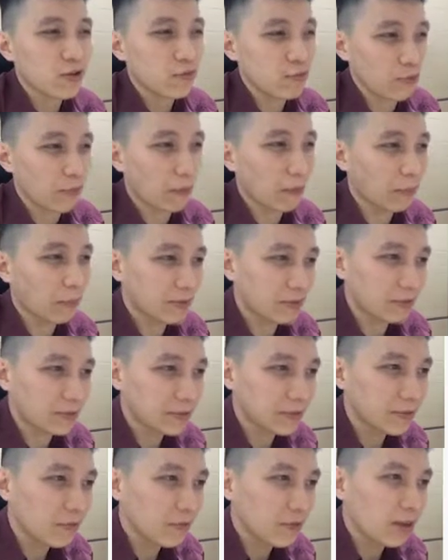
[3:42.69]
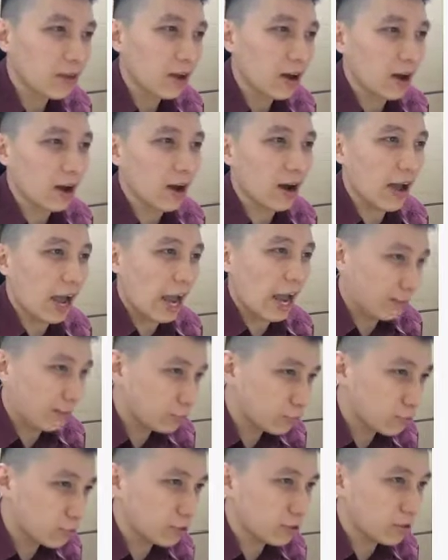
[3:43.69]
remember this.
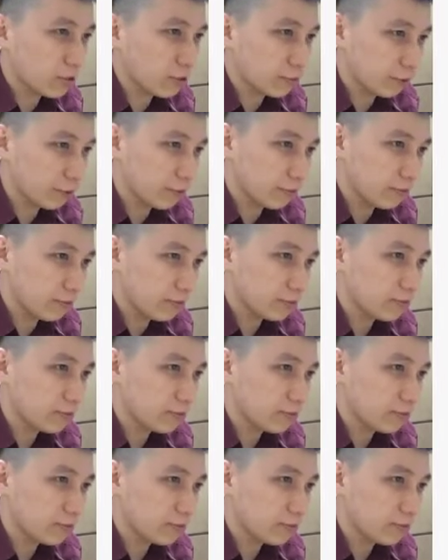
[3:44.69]
Absolute zero,